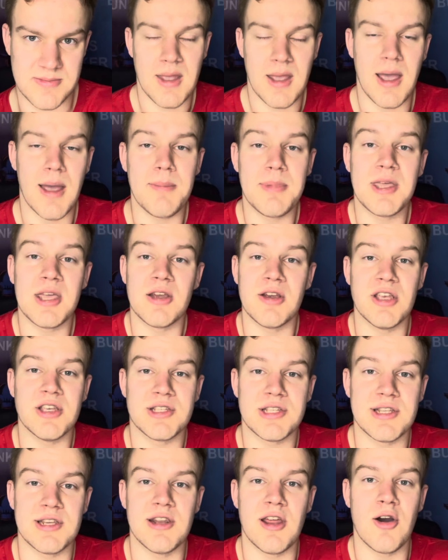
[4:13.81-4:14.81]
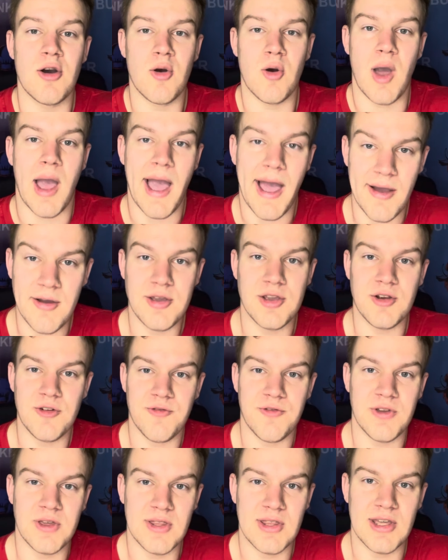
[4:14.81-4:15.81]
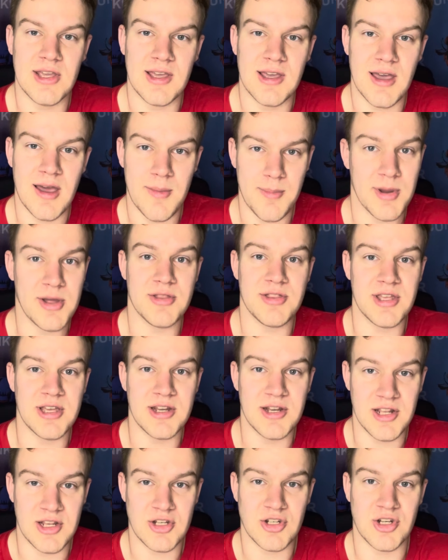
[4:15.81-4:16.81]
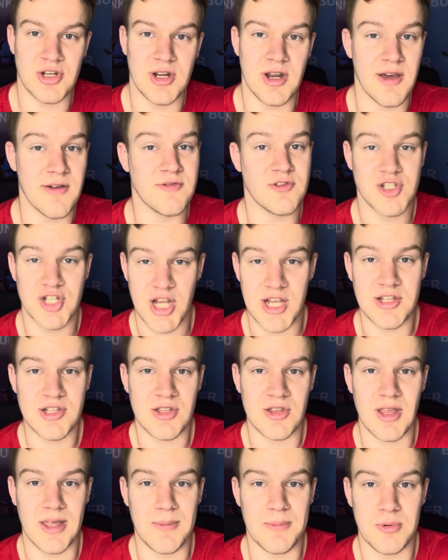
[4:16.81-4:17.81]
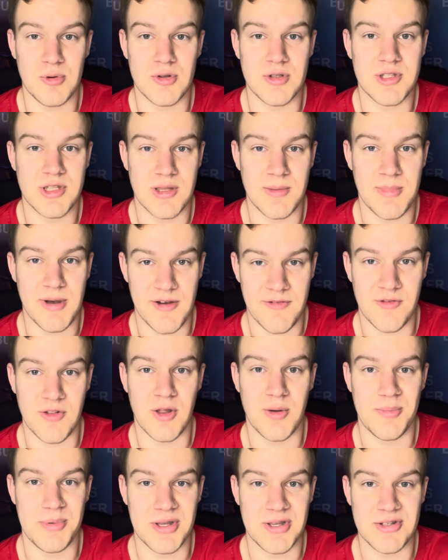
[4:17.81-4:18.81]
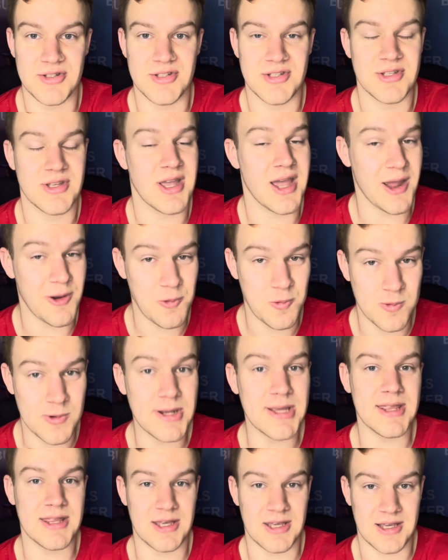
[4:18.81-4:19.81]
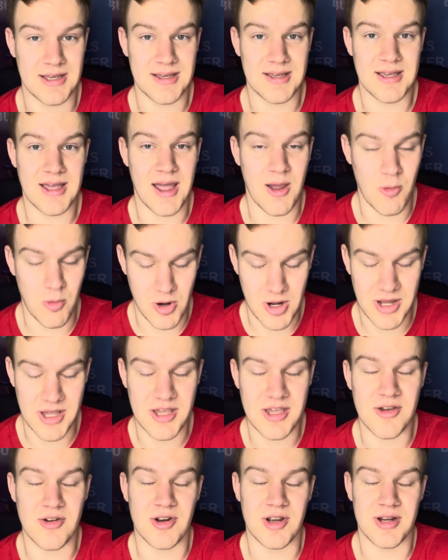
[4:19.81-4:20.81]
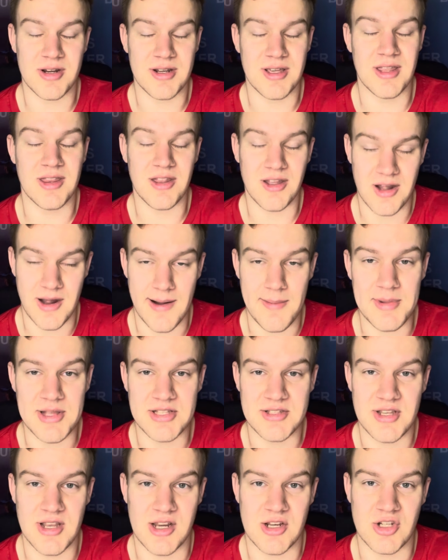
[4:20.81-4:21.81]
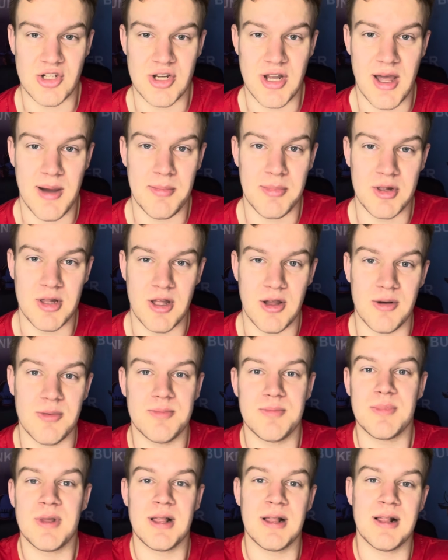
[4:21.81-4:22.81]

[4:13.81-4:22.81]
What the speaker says: I'm curious to know how you're feeling about the addition of Chase Claypool to the Buffalo Bills. I want to hear it in the comment section down below.